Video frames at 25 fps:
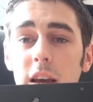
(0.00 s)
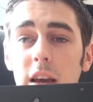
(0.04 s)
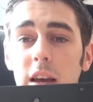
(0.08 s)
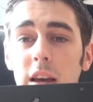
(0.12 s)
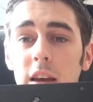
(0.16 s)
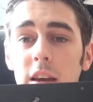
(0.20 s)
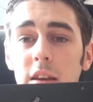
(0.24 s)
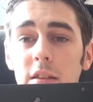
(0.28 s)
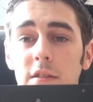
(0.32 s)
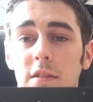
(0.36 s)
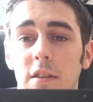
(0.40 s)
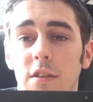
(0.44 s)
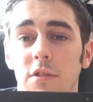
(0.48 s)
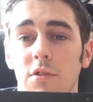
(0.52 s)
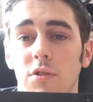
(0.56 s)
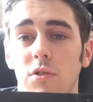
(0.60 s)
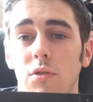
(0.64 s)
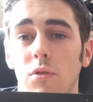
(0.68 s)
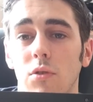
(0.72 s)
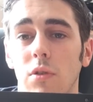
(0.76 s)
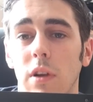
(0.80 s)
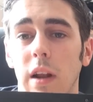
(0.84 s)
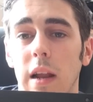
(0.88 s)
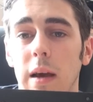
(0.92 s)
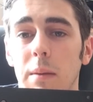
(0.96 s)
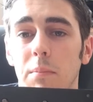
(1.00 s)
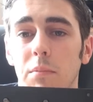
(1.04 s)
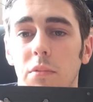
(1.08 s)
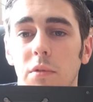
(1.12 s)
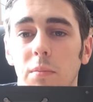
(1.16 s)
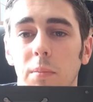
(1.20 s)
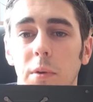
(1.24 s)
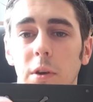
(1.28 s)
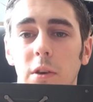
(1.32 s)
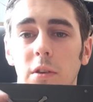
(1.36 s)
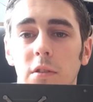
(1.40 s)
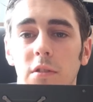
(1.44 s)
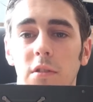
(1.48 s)
is there's two
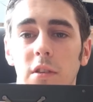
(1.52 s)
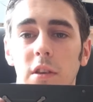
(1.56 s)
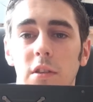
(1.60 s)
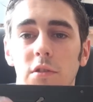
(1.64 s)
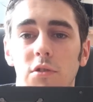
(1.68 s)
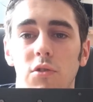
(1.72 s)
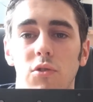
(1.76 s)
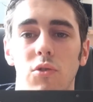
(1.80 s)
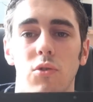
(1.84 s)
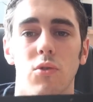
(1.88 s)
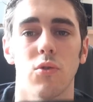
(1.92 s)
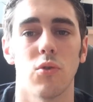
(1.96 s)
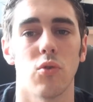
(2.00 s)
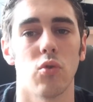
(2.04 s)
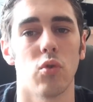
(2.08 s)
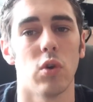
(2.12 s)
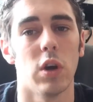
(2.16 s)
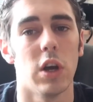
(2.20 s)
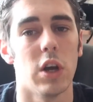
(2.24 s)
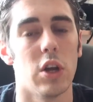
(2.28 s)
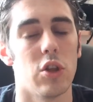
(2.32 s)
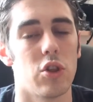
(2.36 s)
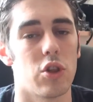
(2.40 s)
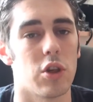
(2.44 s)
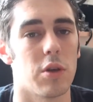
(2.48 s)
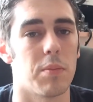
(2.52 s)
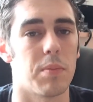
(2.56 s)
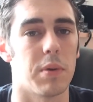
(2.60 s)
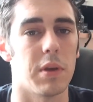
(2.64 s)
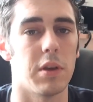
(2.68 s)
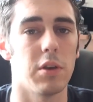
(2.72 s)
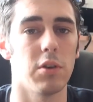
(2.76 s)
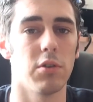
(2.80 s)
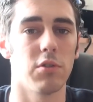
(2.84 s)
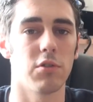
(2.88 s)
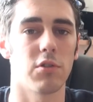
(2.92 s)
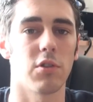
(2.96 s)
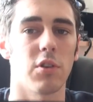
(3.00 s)
clamps because there's two
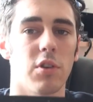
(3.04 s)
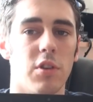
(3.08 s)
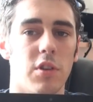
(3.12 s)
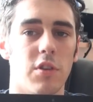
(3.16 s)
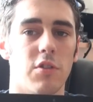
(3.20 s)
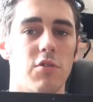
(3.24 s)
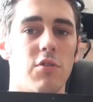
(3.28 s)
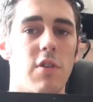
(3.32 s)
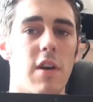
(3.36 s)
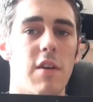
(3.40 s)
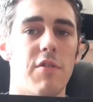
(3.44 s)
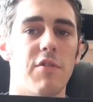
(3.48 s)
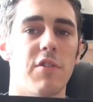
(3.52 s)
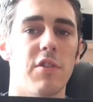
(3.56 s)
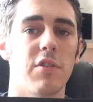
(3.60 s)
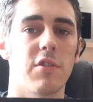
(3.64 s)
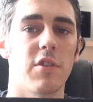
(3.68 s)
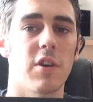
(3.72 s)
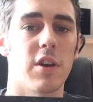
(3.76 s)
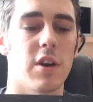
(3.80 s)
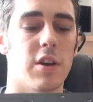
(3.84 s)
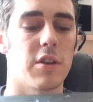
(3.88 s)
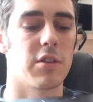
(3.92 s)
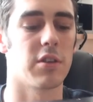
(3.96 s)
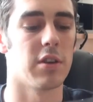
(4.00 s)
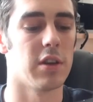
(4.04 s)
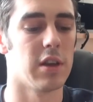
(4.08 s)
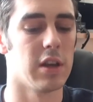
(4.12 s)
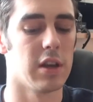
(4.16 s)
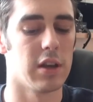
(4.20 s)
GPUs on this graphics card.